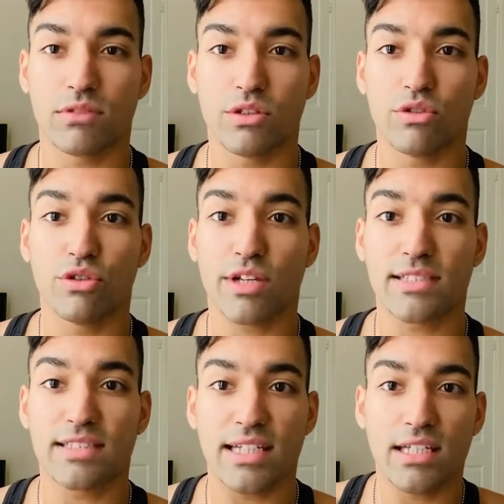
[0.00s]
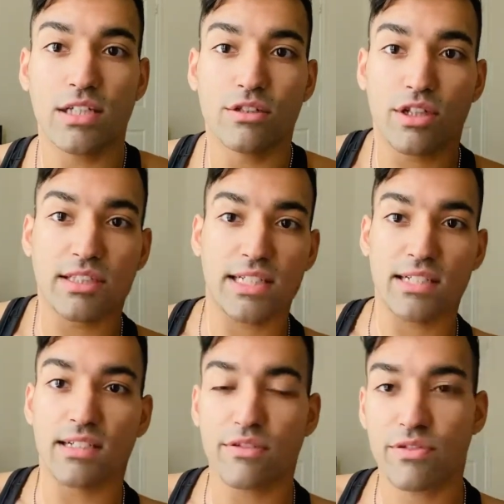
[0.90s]
you can see
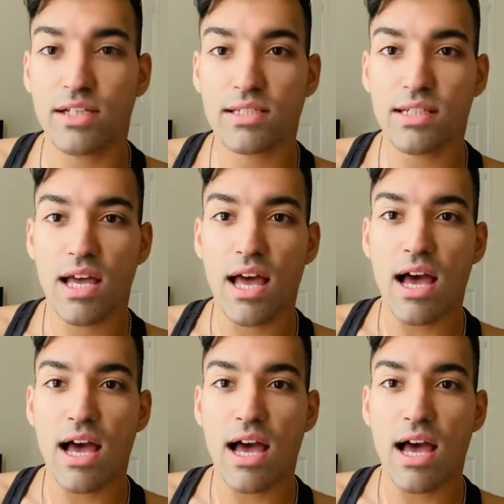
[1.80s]
the difference.